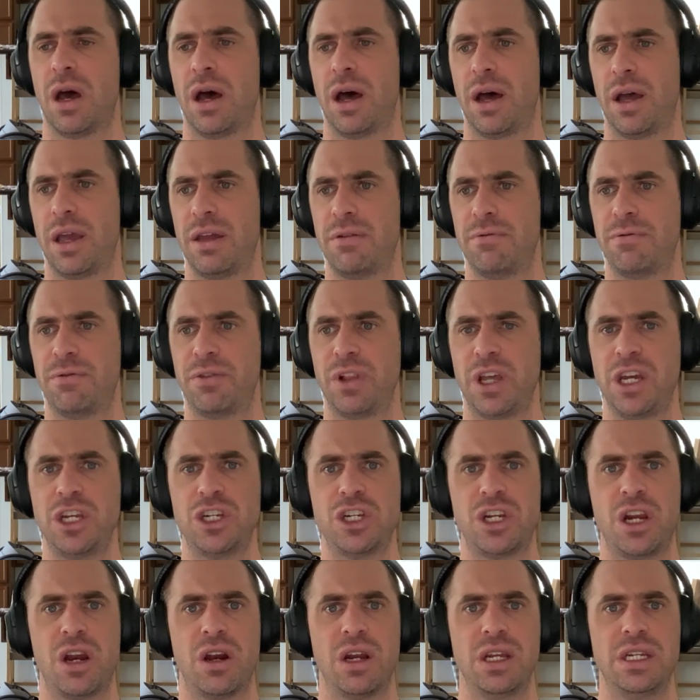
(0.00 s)
uh,
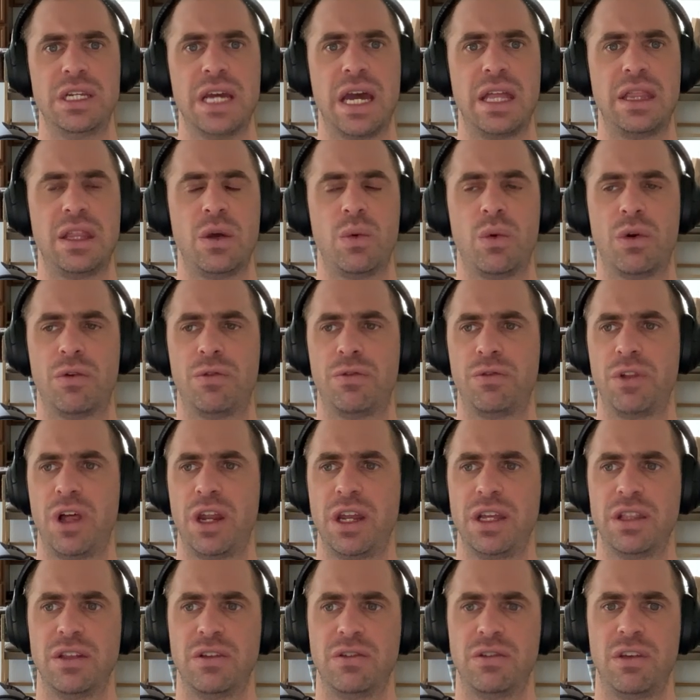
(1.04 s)
inflationary debt that we're
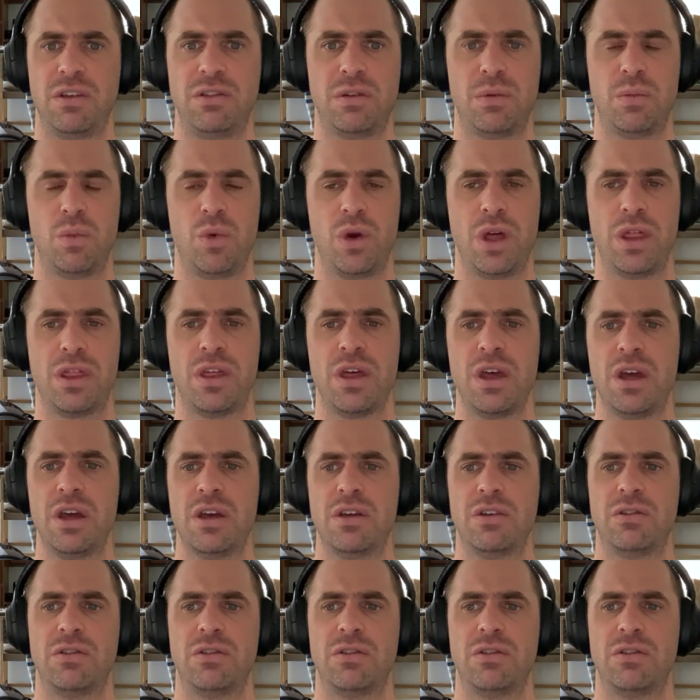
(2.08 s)
flooding the system with,